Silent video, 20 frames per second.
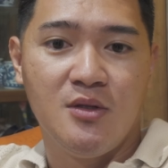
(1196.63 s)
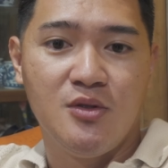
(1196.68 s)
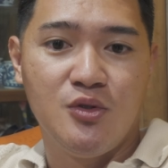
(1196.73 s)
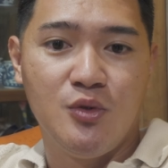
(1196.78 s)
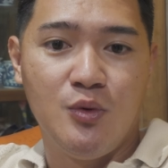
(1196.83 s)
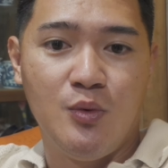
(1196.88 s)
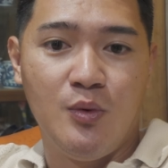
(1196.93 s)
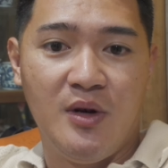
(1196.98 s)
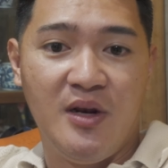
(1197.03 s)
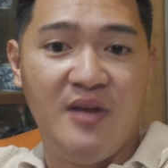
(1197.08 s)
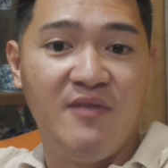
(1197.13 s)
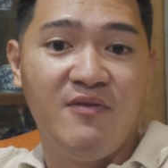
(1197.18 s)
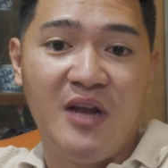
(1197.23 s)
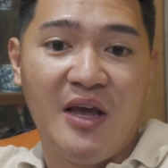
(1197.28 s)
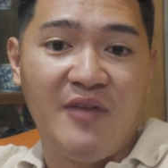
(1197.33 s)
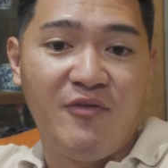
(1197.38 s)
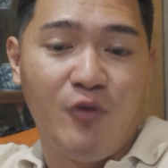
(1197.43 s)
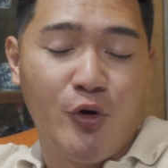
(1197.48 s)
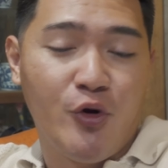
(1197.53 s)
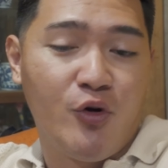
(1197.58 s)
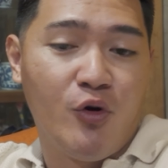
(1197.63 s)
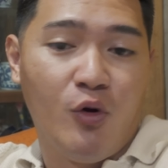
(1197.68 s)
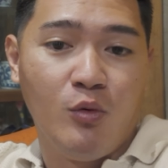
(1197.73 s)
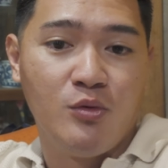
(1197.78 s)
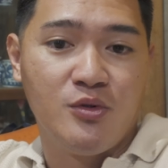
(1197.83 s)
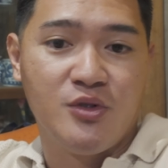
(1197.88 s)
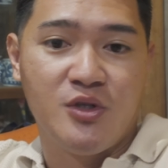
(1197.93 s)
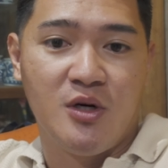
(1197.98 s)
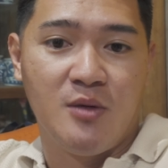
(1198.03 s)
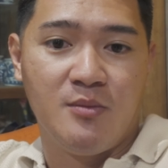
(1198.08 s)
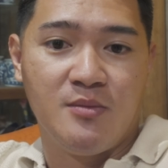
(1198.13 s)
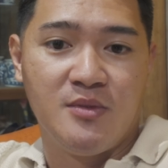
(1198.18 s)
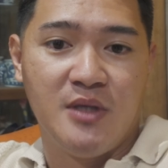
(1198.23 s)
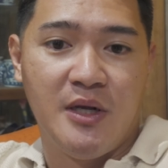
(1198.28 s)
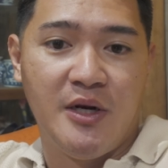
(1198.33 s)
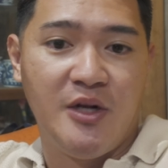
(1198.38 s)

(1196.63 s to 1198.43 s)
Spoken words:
to live life on your own terms